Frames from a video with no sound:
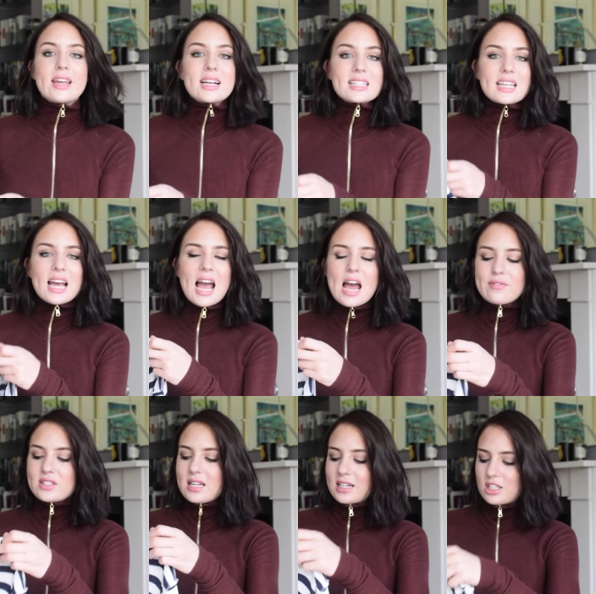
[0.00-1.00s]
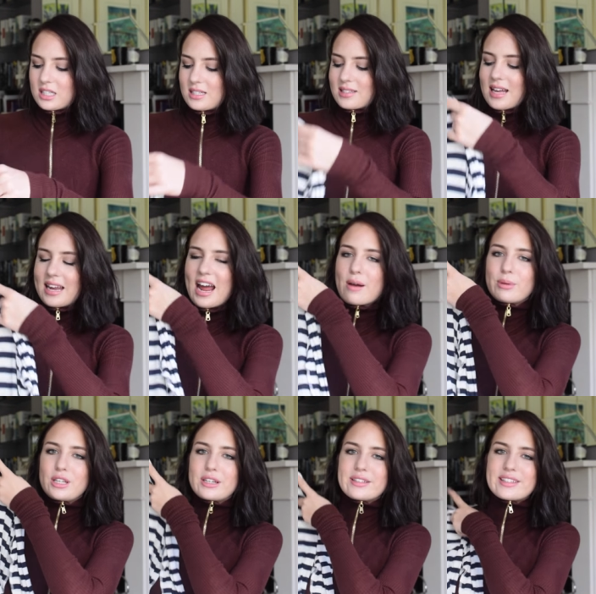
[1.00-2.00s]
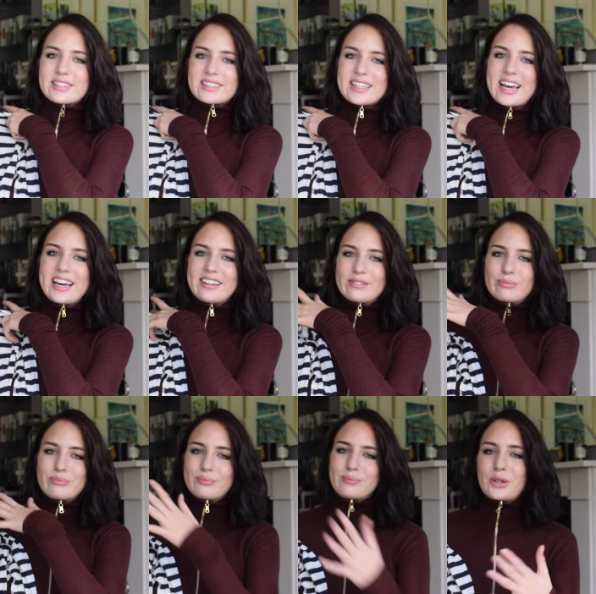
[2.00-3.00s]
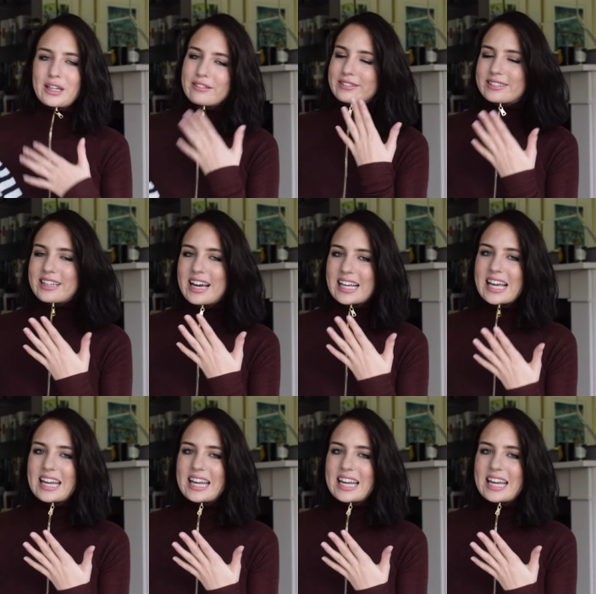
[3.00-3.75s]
Next thing I have is actually inside out, but you can still tell what it looks like.